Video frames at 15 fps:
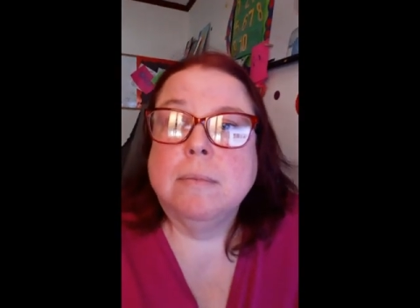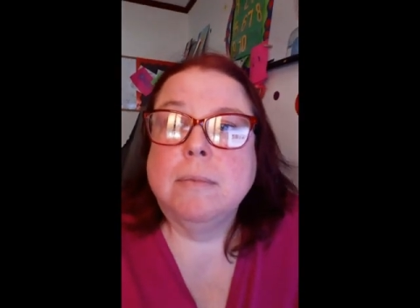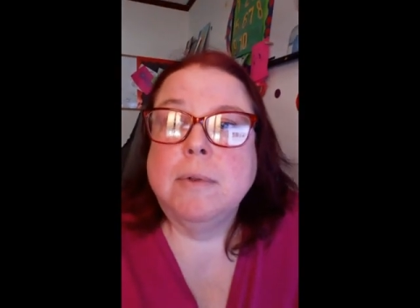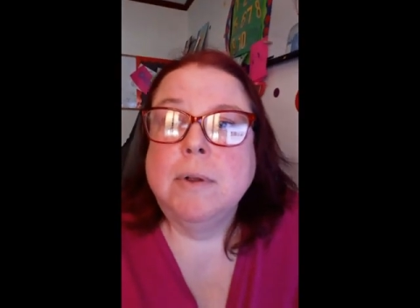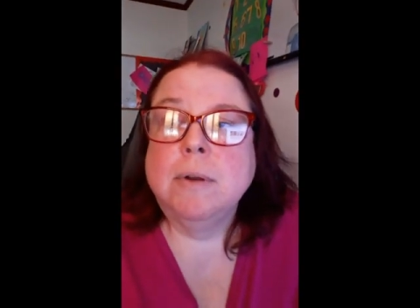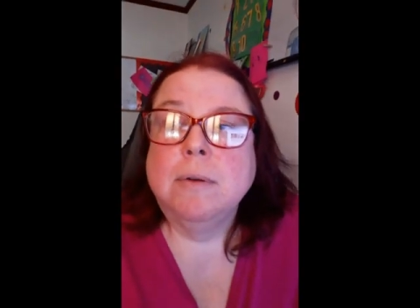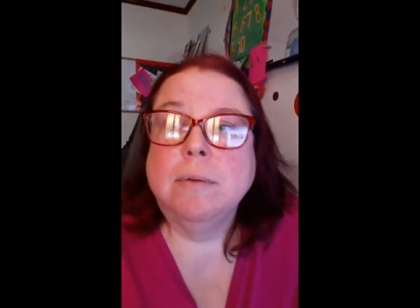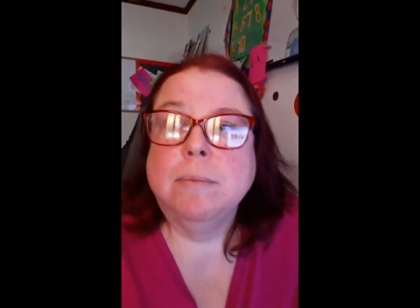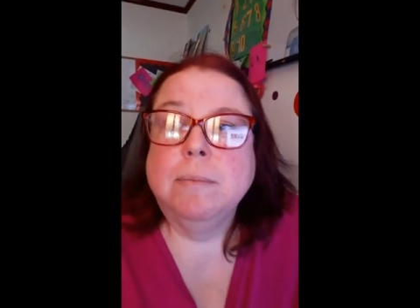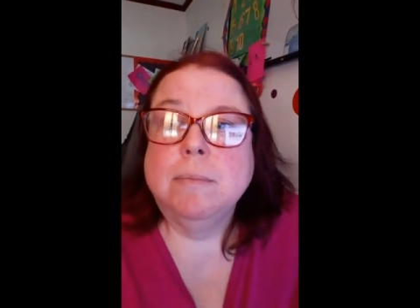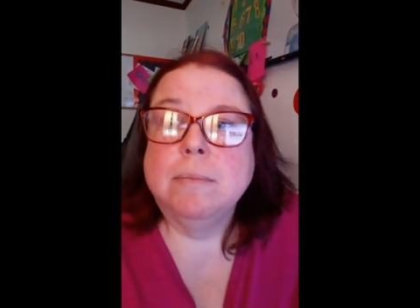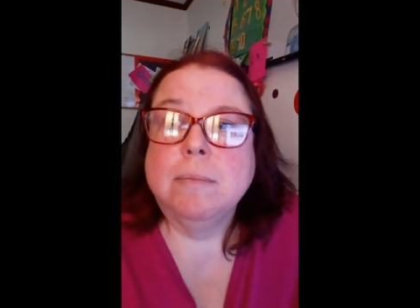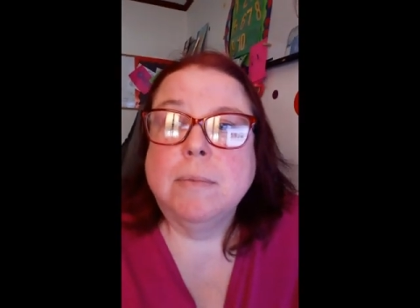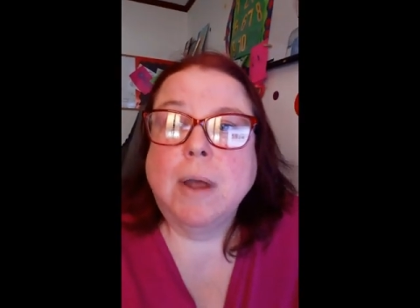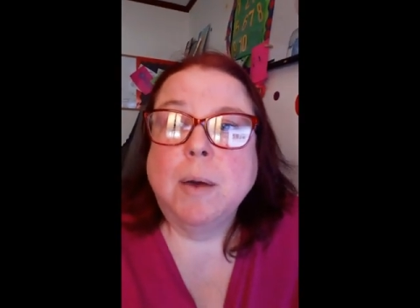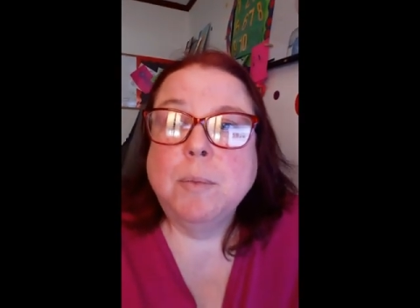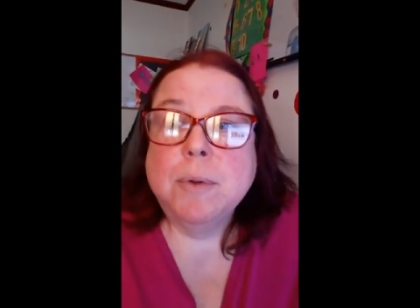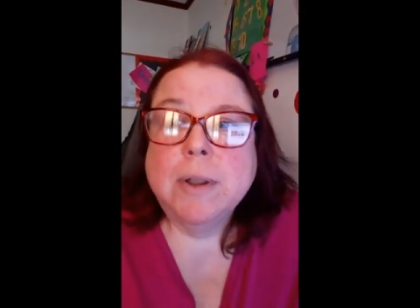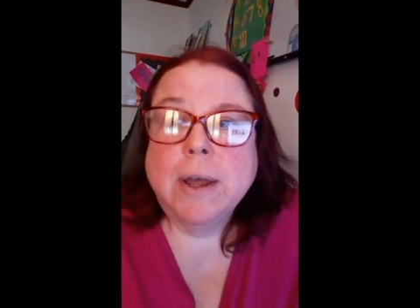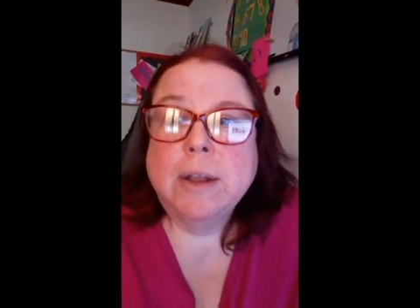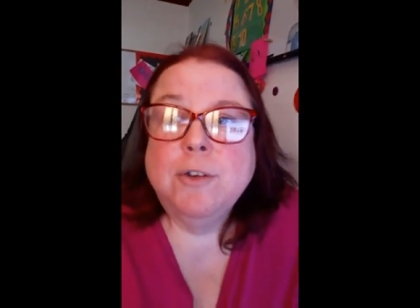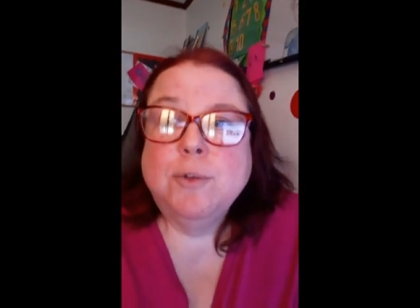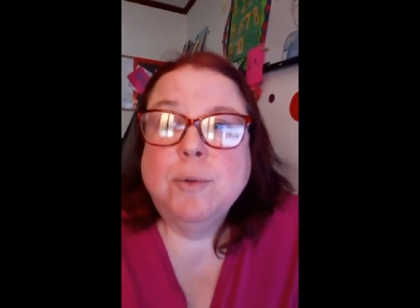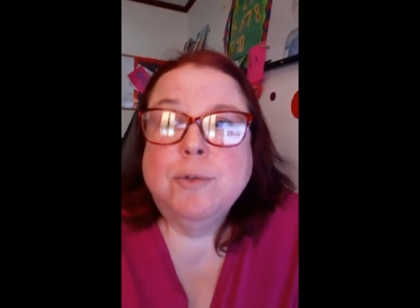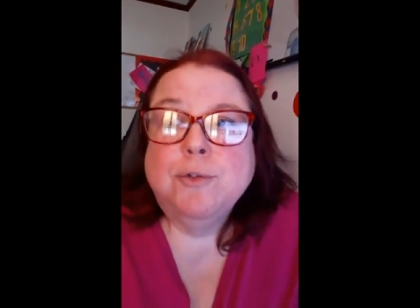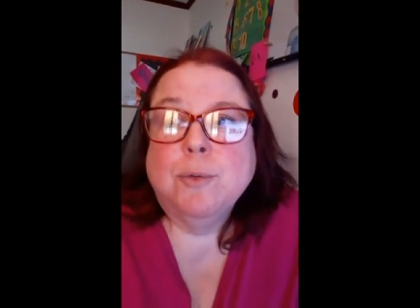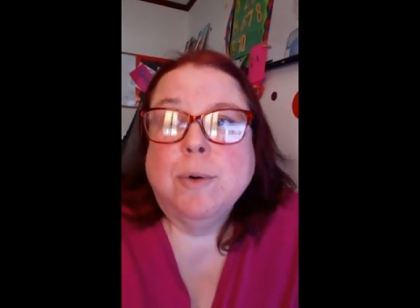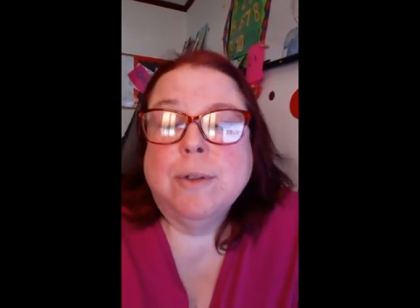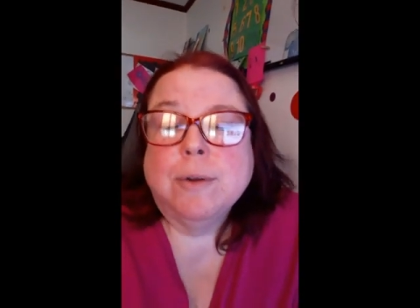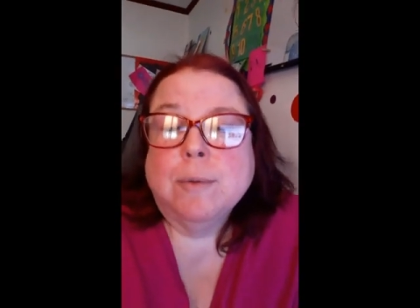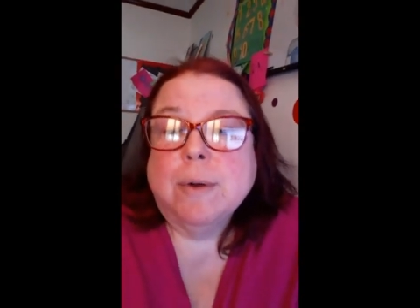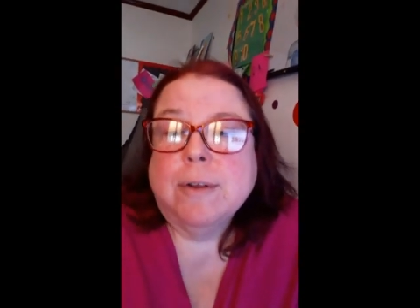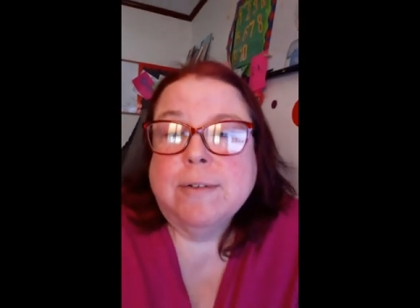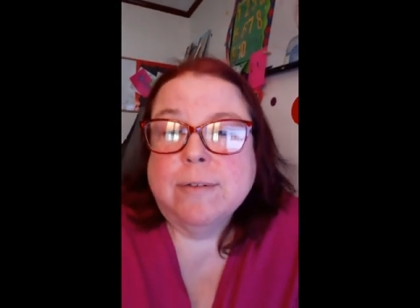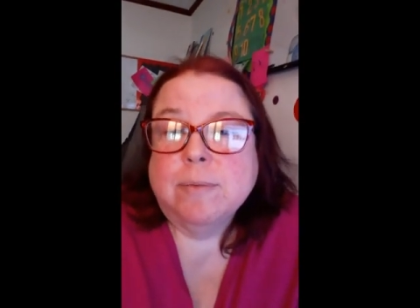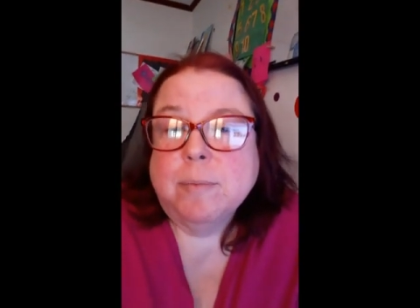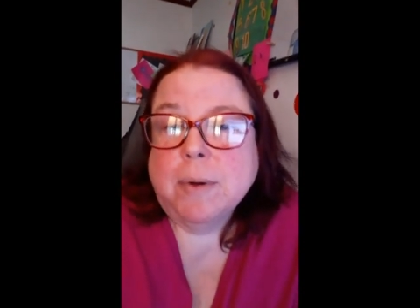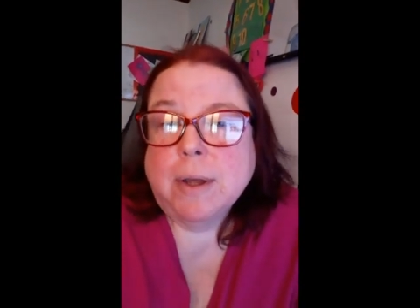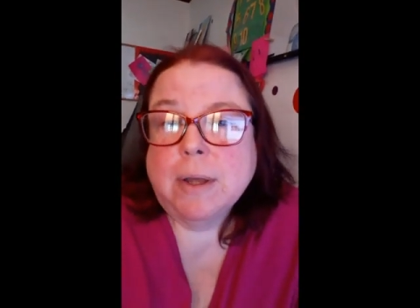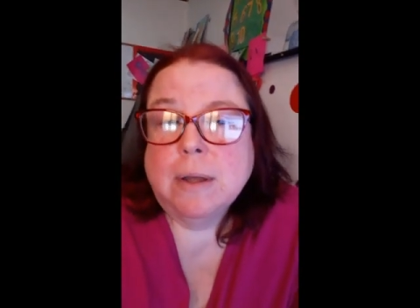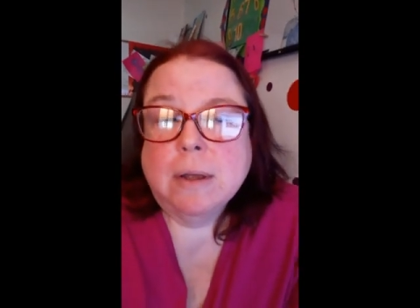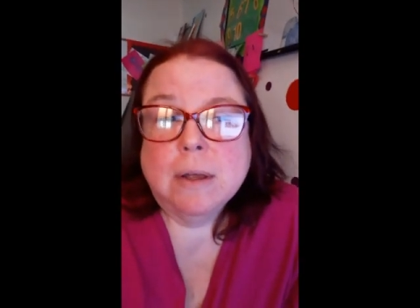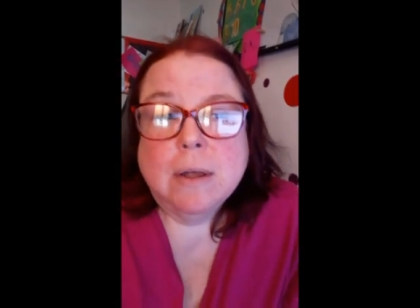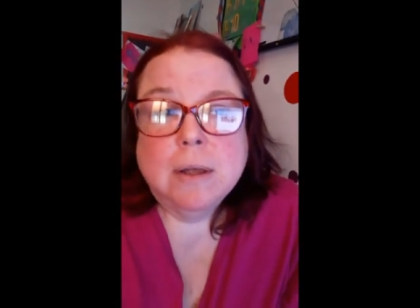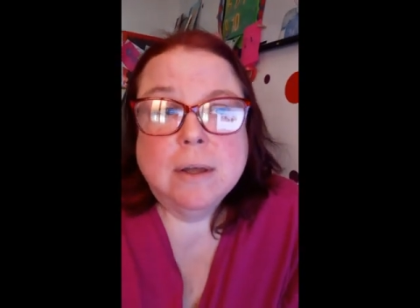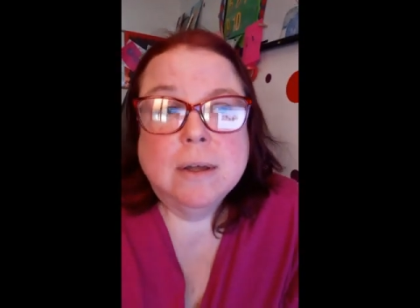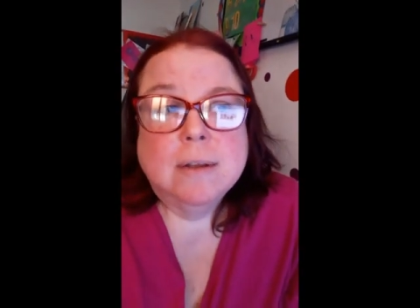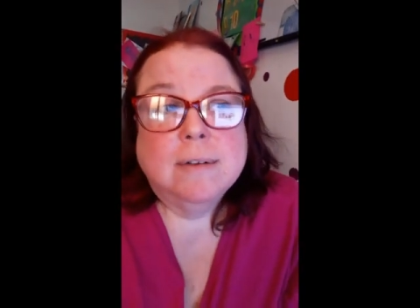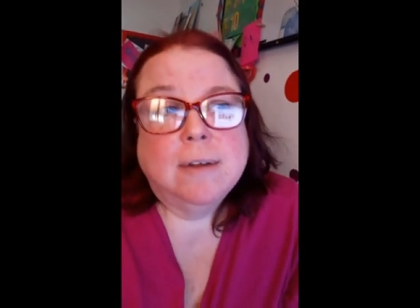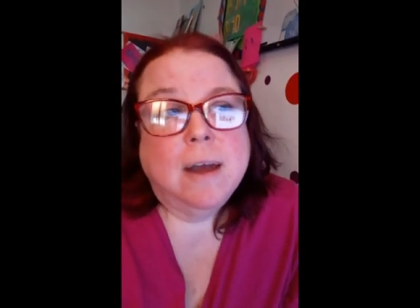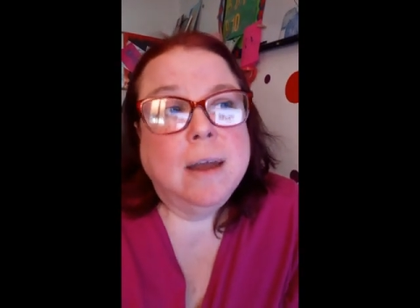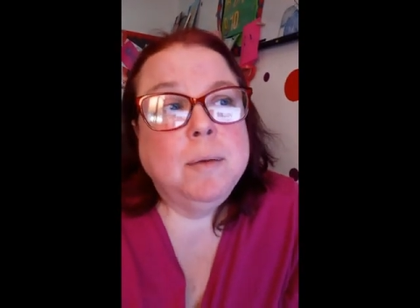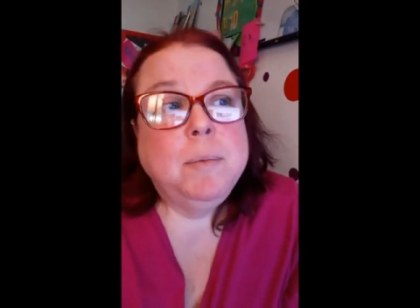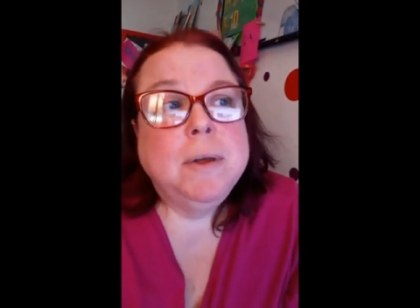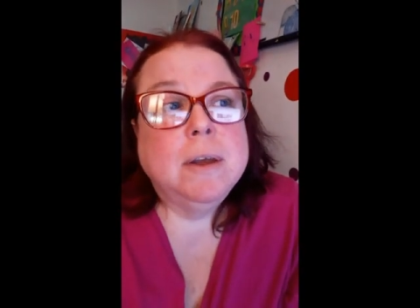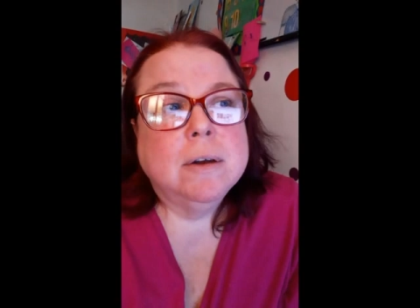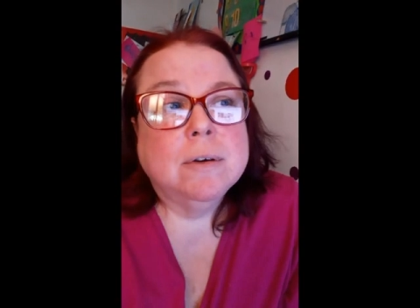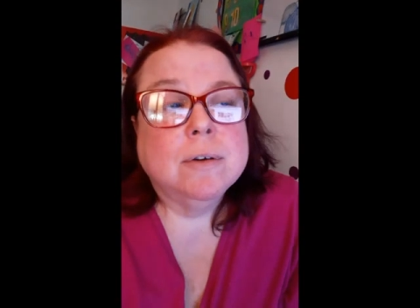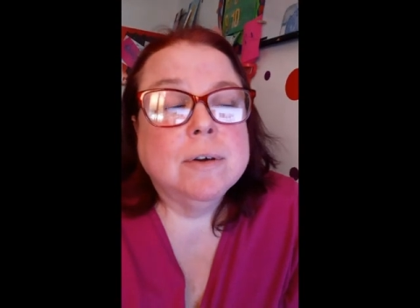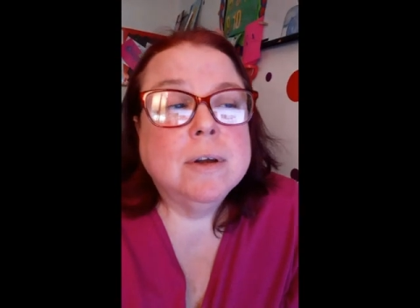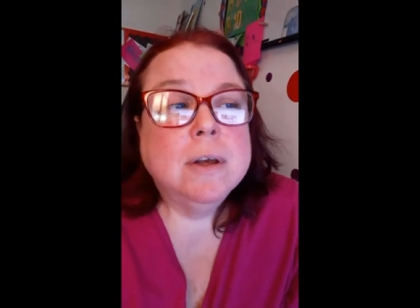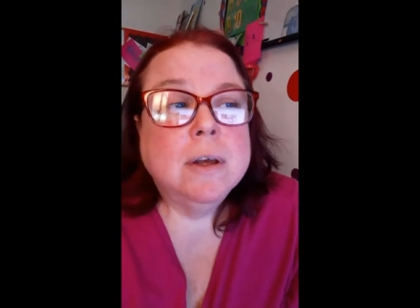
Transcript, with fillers: you know, I would like to enjoy the rest of my time here.